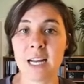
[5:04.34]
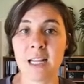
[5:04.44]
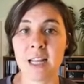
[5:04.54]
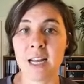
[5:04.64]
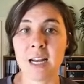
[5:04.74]

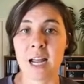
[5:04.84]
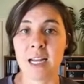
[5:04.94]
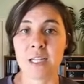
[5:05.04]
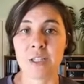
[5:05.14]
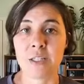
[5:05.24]
And then
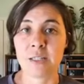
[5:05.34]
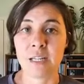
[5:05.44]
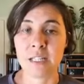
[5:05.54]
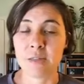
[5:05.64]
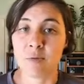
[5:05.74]

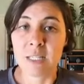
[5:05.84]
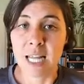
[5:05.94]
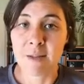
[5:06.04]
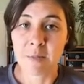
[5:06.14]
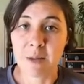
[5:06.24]
it would
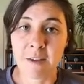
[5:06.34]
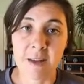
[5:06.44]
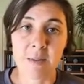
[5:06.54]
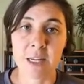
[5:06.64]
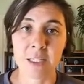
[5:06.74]
take me
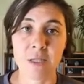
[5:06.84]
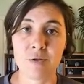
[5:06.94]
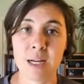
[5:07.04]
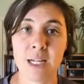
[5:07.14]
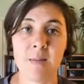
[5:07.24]
5 minutes to
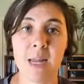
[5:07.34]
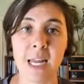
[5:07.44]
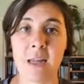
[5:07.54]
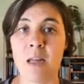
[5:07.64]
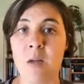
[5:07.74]
train them.
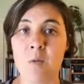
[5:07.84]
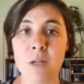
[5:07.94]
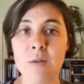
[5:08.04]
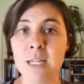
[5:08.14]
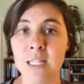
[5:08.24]
Hey, when
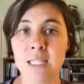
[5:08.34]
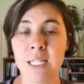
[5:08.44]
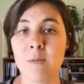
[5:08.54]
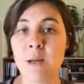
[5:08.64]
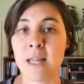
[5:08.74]
you get this
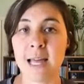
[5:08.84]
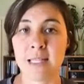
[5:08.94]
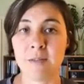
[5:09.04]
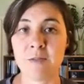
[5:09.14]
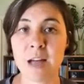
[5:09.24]
email that
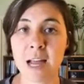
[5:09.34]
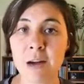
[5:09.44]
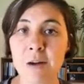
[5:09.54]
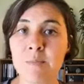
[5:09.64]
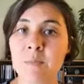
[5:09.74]
has a
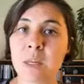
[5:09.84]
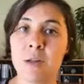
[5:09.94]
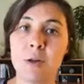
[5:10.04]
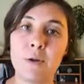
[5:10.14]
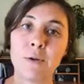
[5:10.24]
flyer,
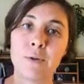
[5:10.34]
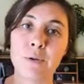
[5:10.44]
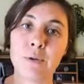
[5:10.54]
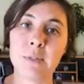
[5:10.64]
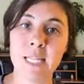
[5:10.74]
go
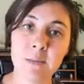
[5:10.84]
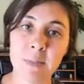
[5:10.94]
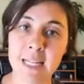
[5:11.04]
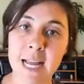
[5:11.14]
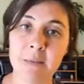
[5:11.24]
through
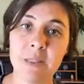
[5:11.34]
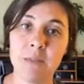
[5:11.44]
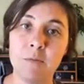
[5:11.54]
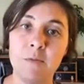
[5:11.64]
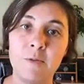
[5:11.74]
TeamSnap
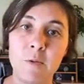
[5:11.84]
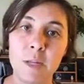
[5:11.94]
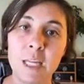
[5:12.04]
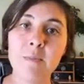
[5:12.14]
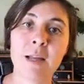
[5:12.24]
to
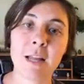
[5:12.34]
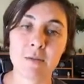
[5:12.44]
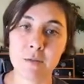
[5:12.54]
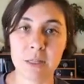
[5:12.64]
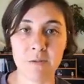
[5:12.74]
email
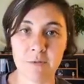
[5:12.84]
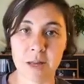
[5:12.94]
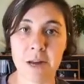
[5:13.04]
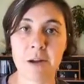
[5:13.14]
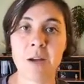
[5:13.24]
everyone the
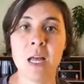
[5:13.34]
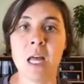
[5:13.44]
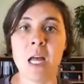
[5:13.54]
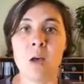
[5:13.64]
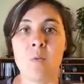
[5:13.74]
flyer.
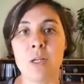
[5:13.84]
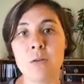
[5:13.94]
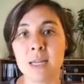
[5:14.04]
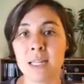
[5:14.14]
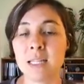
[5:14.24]
When
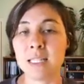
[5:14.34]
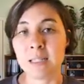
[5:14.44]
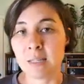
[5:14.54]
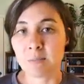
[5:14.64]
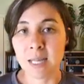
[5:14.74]
you get this
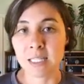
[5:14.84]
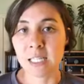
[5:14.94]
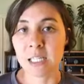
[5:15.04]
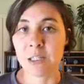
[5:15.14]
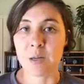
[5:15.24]

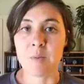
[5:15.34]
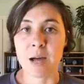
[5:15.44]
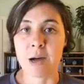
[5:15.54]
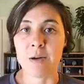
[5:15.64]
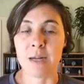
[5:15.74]
message
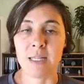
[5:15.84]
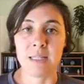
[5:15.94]
about